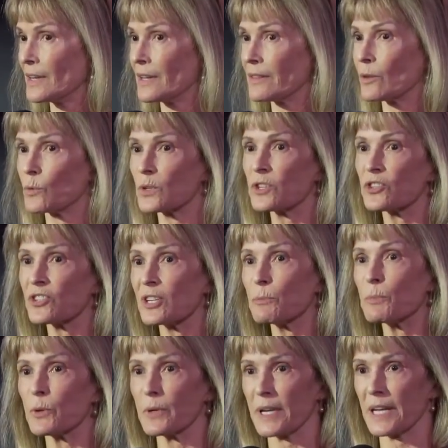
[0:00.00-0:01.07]
that were
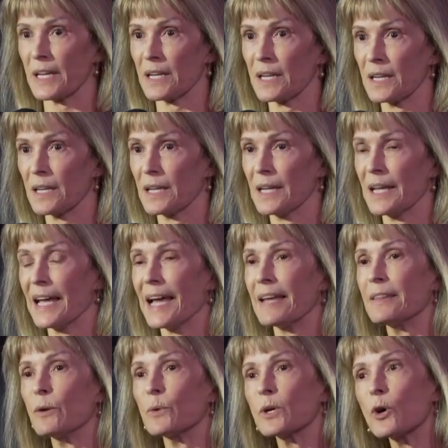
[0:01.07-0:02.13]
shimmery,
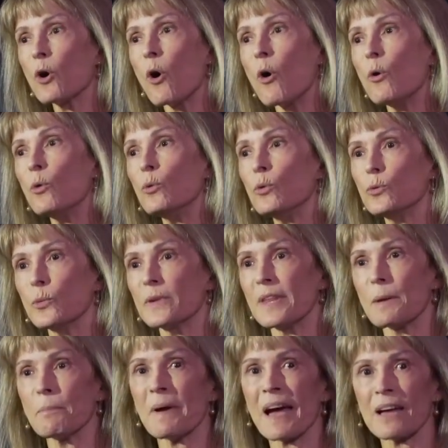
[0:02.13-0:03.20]
and they were cold when
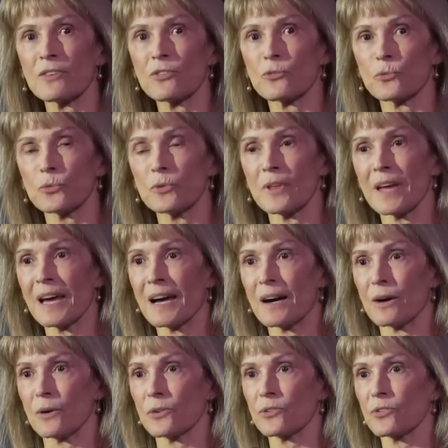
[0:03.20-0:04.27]
they passed through the
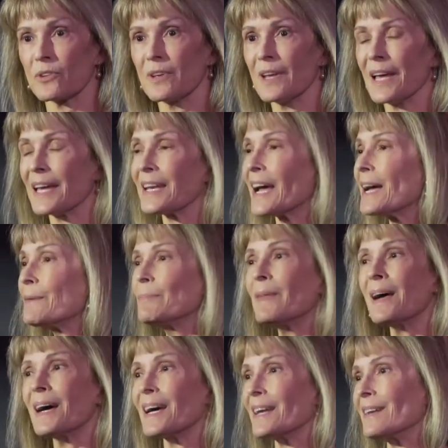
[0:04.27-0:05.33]
house. And I'm
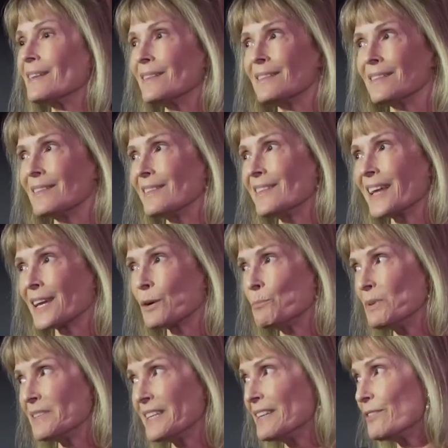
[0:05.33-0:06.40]
not like a
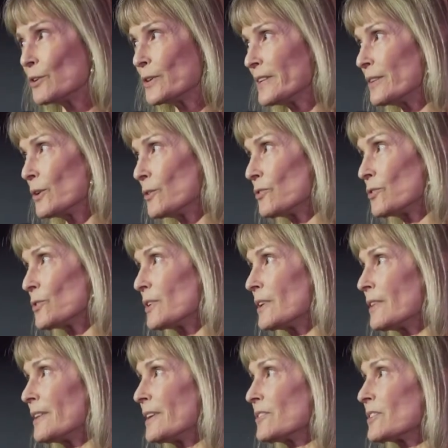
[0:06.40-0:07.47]
believer in those sort of
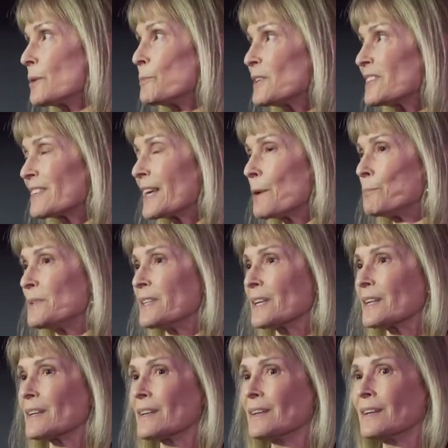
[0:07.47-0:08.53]
things. I'm a
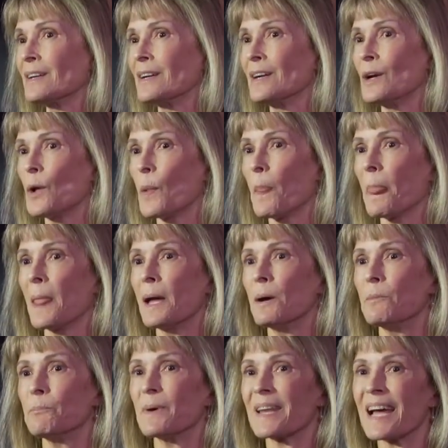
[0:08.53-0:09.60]
skeptic.
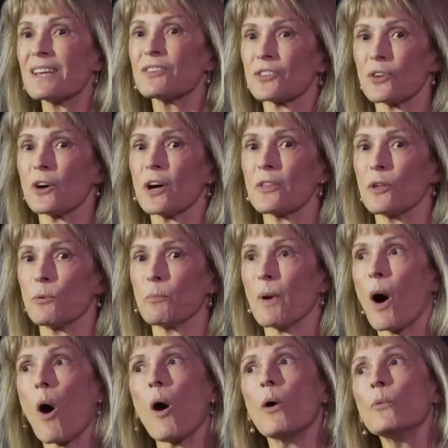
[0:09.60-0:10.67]
But I saw them,
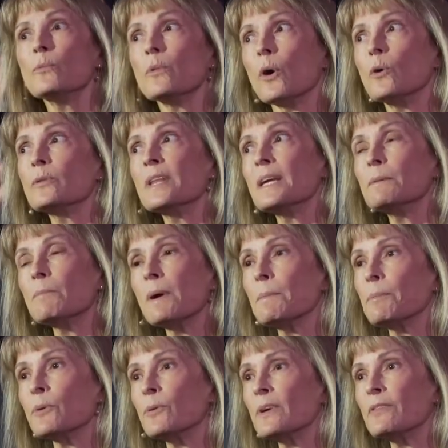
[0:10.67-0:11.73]
only in my
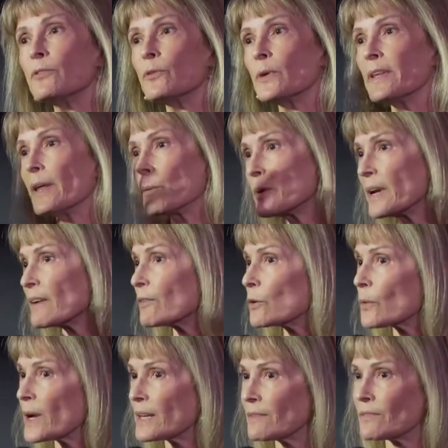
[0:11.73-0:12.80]
periphery. They were never
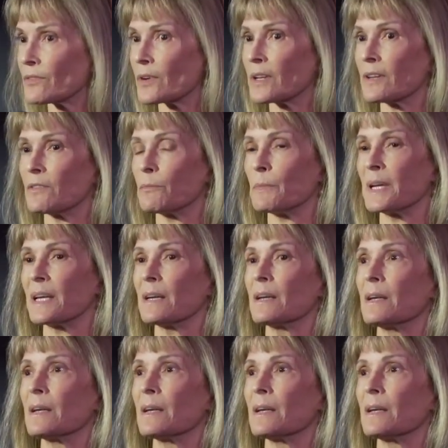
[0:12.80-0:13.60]
right in front of me.